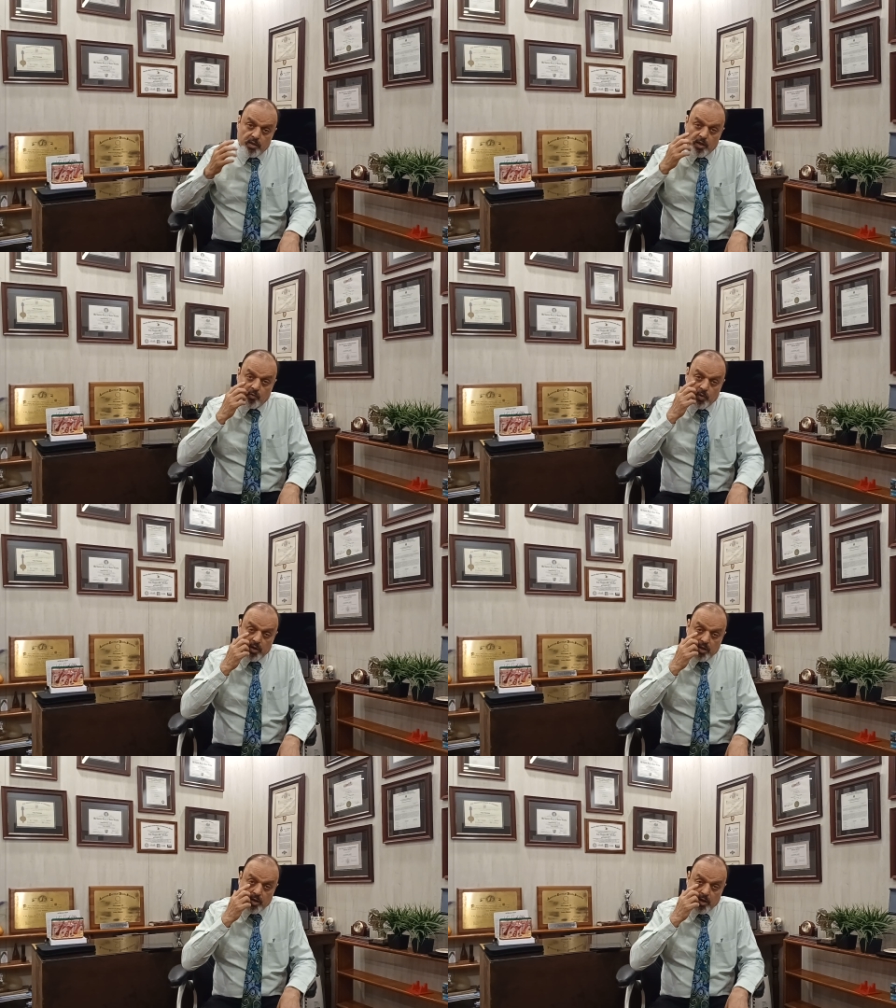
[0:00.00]
then one
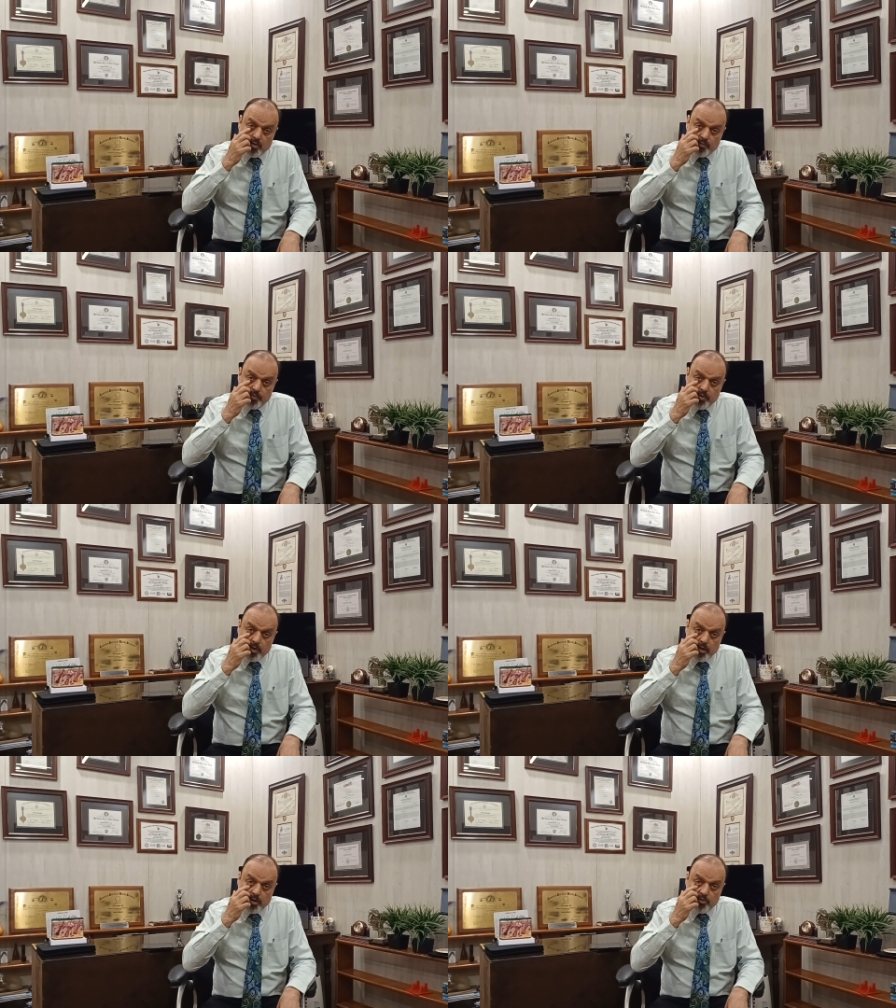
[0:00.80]
can have
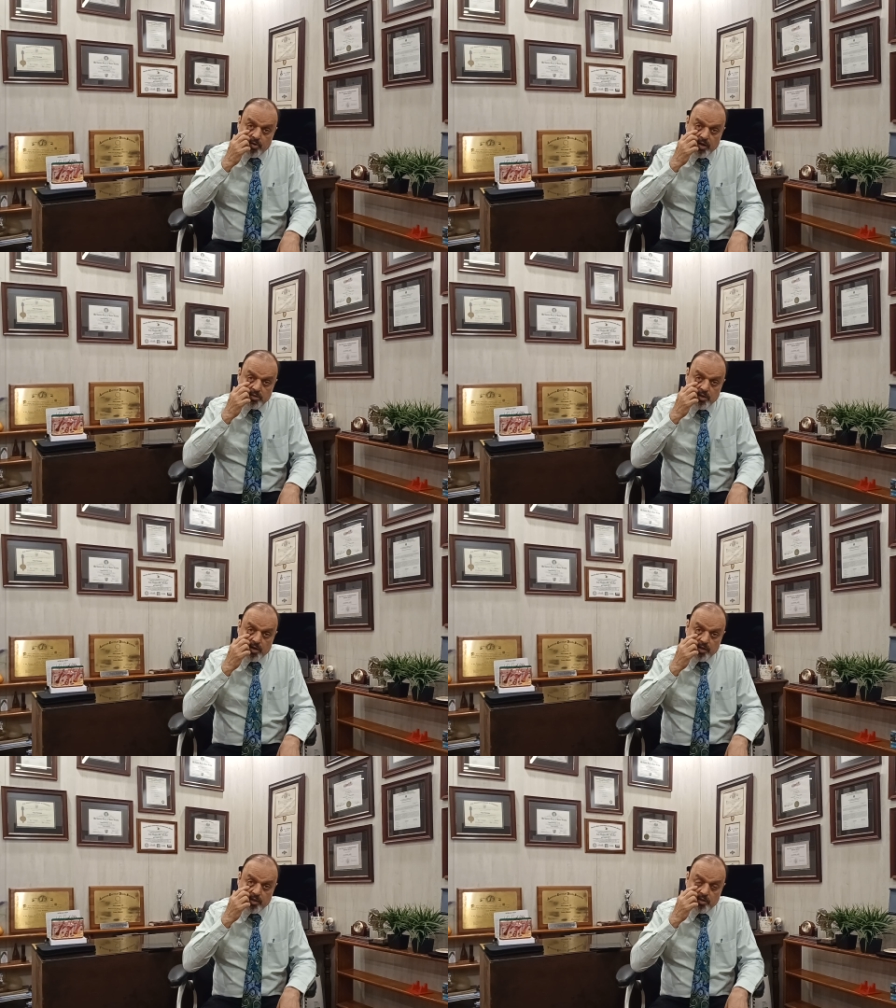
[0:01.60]
a retraction
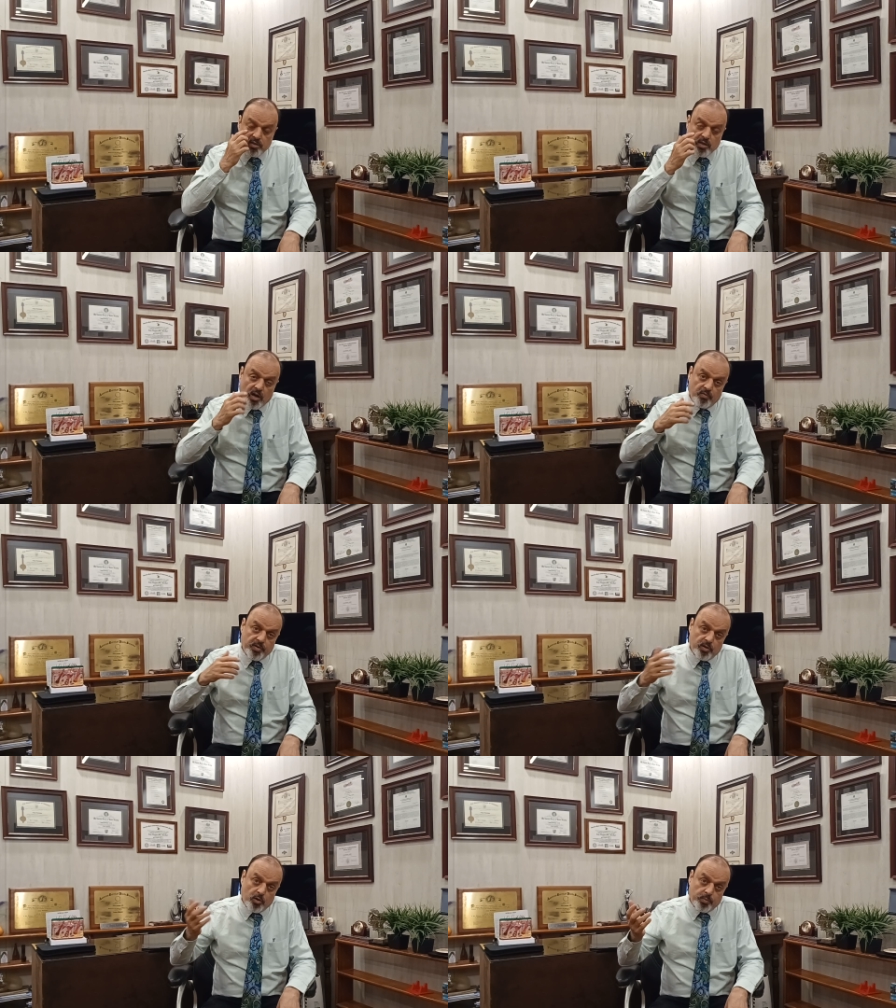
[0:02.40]
like this
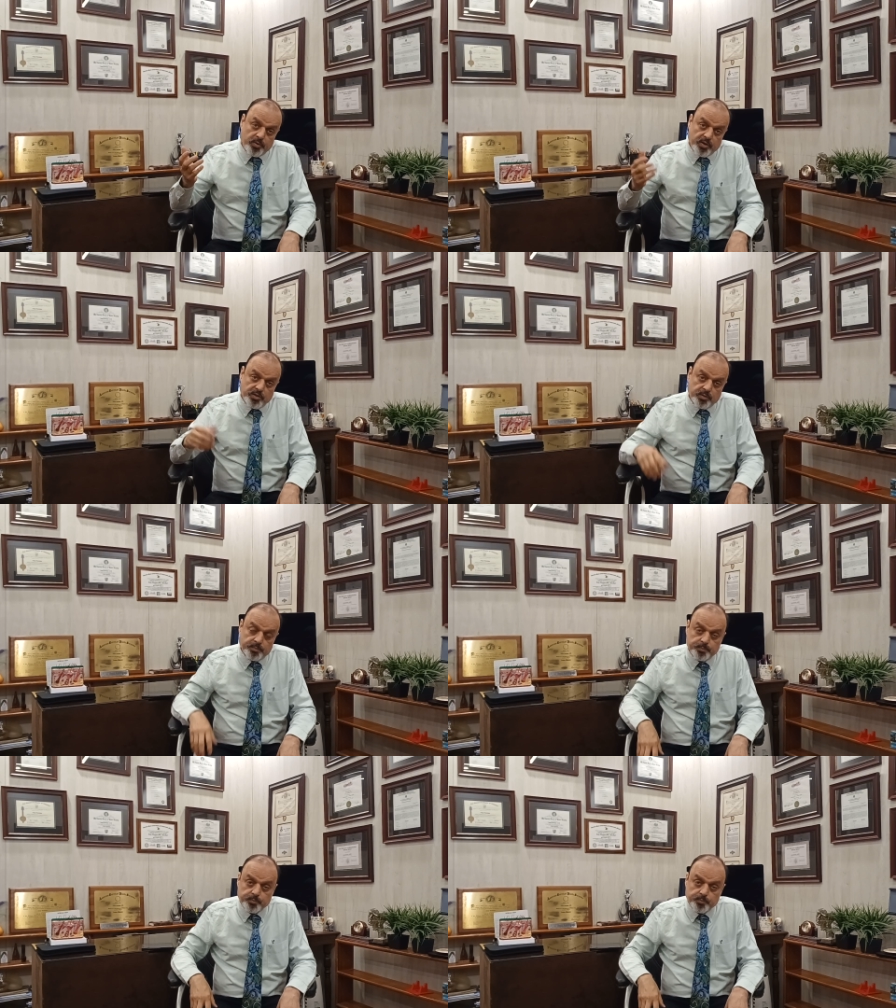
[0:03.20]
after the operation.